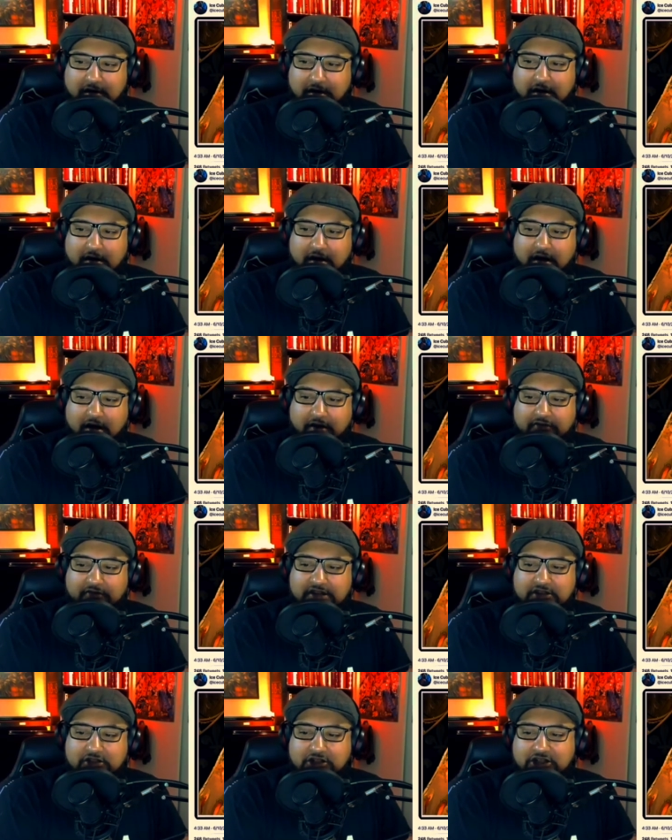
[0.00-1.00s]
Um,
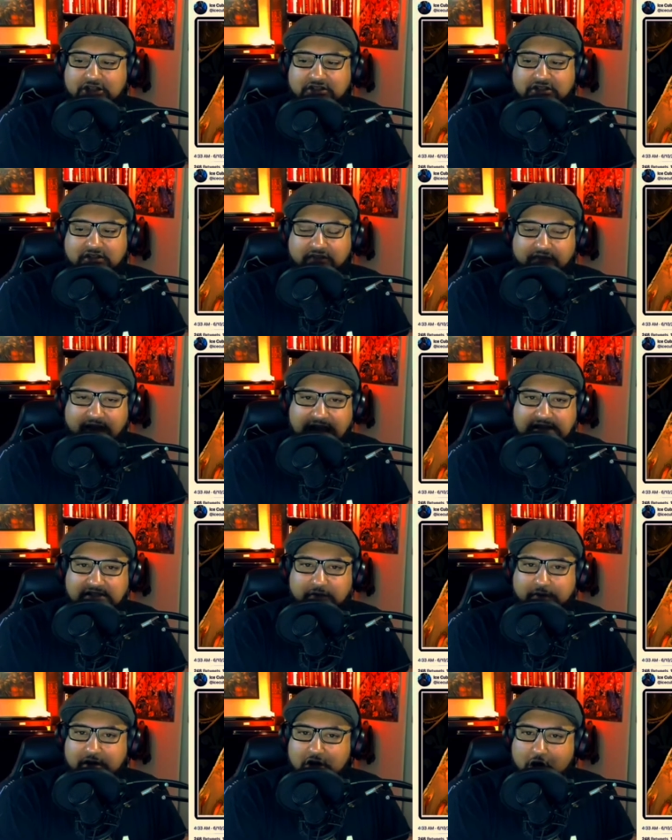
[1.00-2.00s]
these are just the facts that we
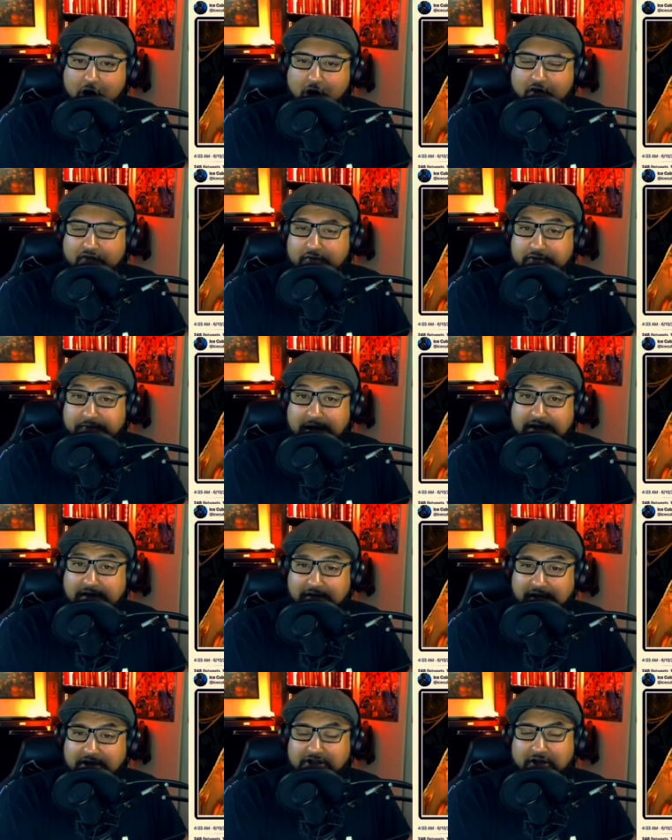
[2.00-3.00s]
know from
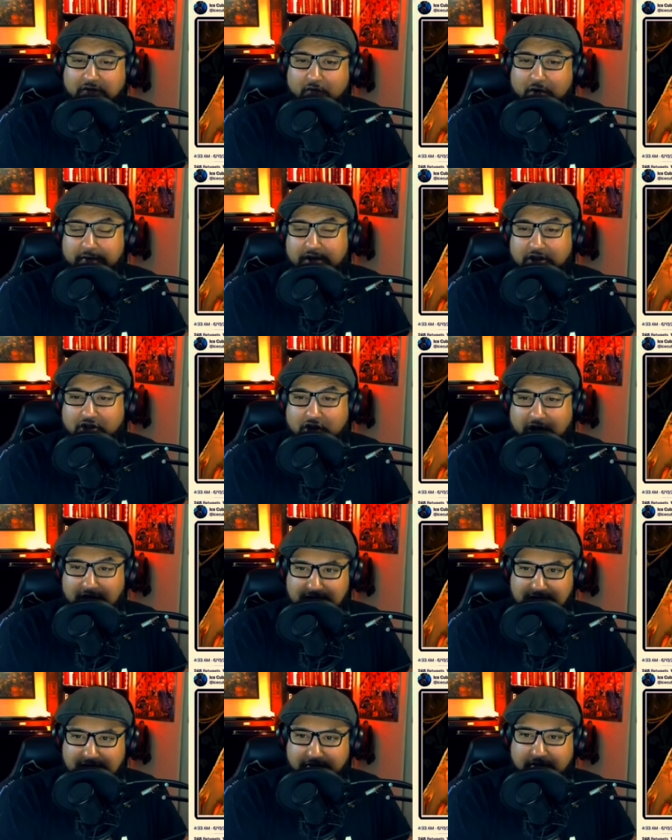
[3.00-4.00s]
speculation, what we can try to
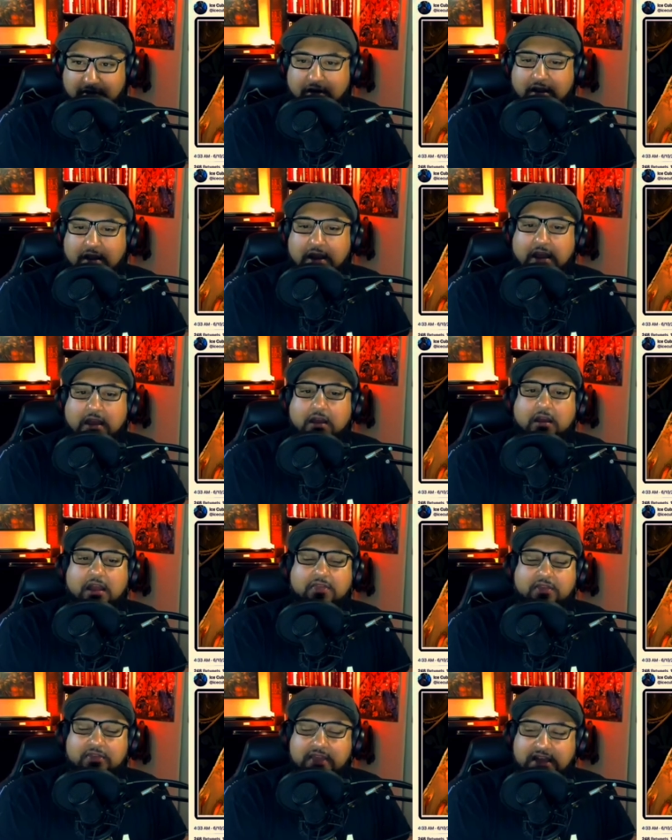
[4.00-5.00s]
gather. And the
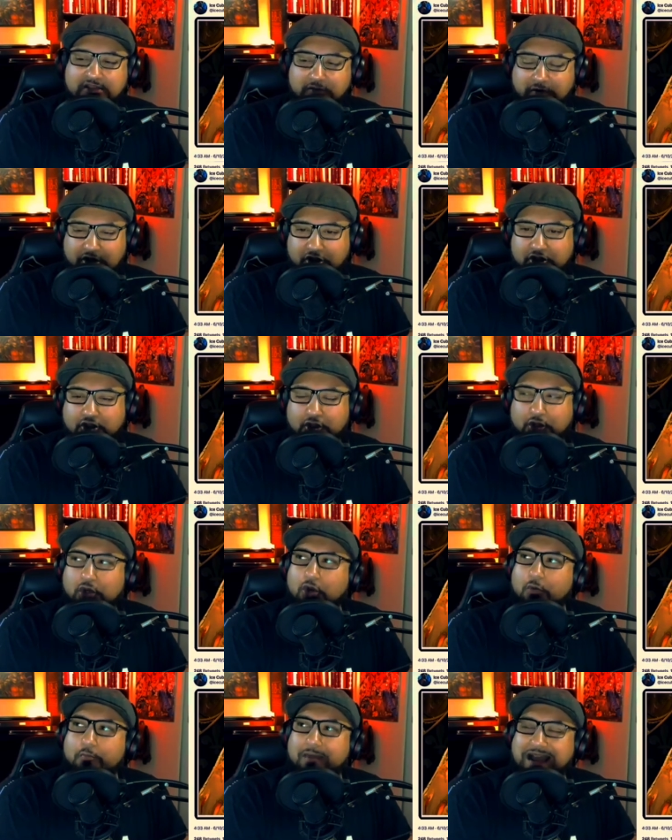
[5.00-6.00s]
next one is true.
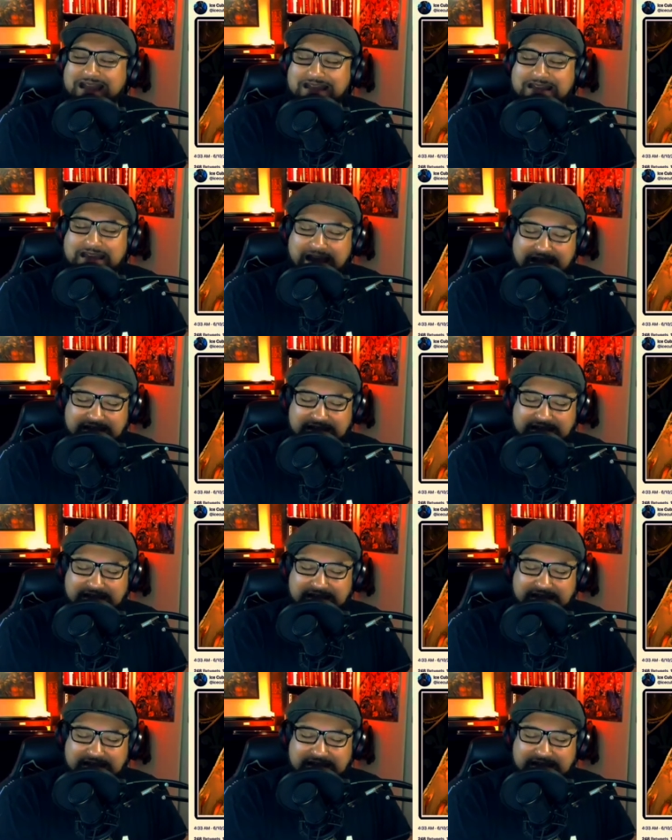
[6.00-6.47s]
My guess